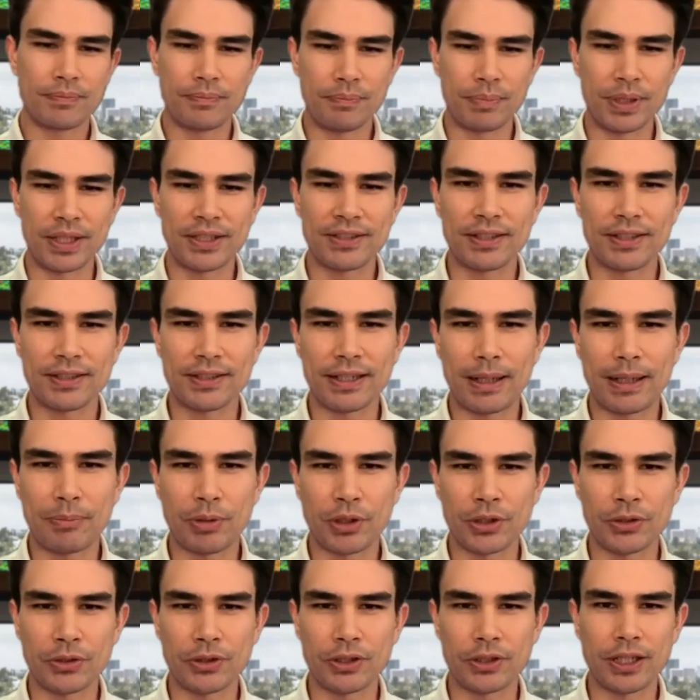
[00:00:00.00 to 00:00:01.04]
business
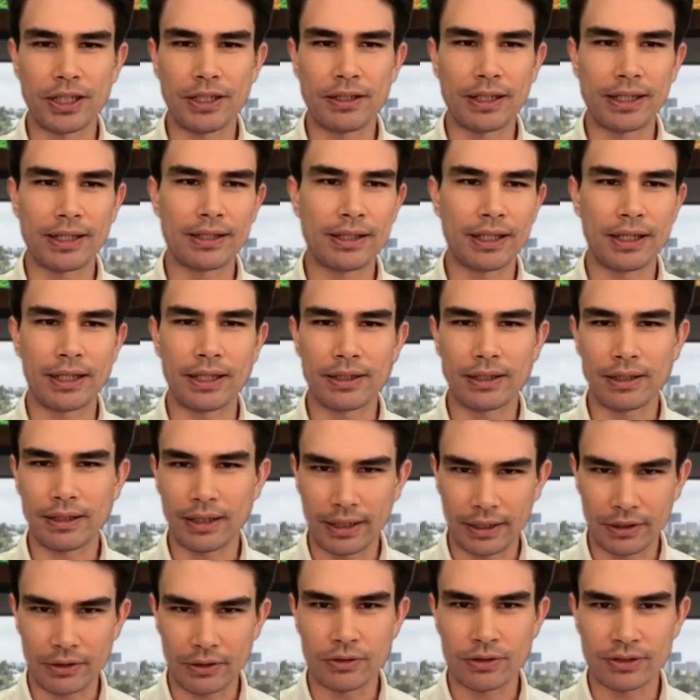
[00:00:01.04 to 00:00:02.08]
opportunity that, that,
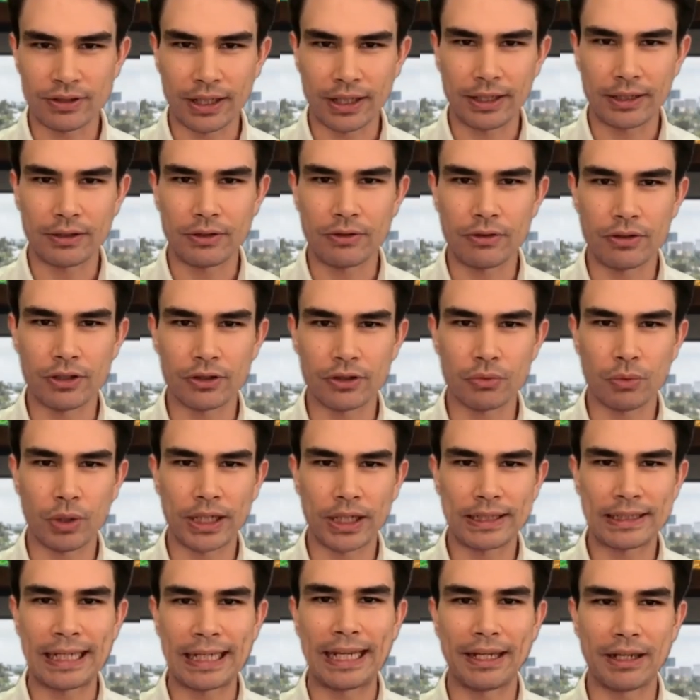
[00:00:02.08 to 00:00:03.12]
like you said, you just
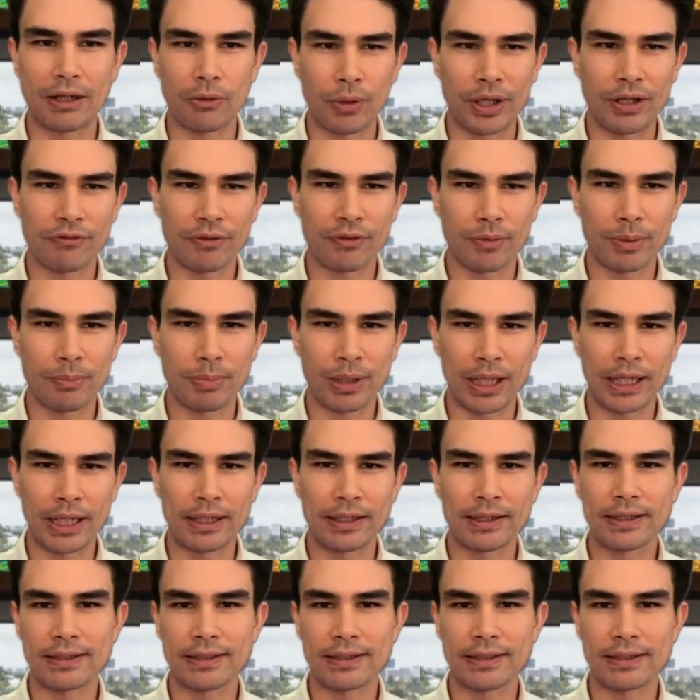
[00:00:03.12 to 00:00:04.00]
want to take away from the planet.